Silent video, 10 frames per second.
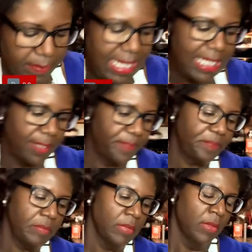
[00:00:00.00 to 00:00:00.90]
the bottom.
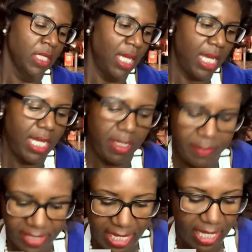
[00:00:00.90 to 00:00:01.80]
Um,
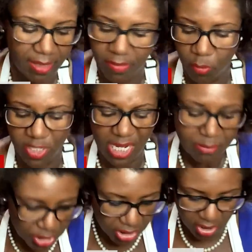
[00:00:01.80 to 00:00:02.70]
but yeah, when
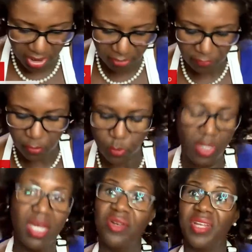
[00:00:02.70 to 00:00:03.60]
I'm just cooking for
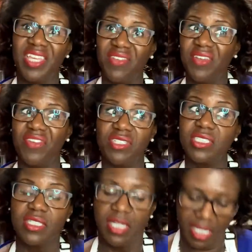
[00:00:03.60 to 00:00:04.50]
one, or even if you're
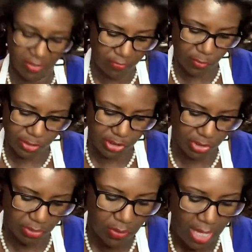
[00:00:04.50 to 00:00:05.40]
just cooking for
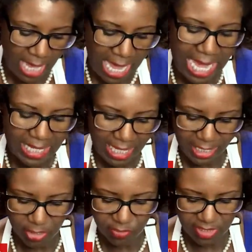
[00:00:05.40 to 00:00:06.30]
two, I
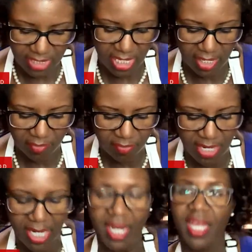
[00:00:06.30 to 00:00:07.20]
like using the air
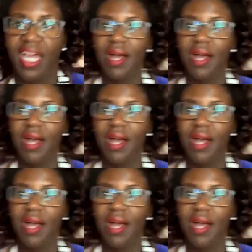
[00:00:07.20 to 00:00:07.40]
fryer.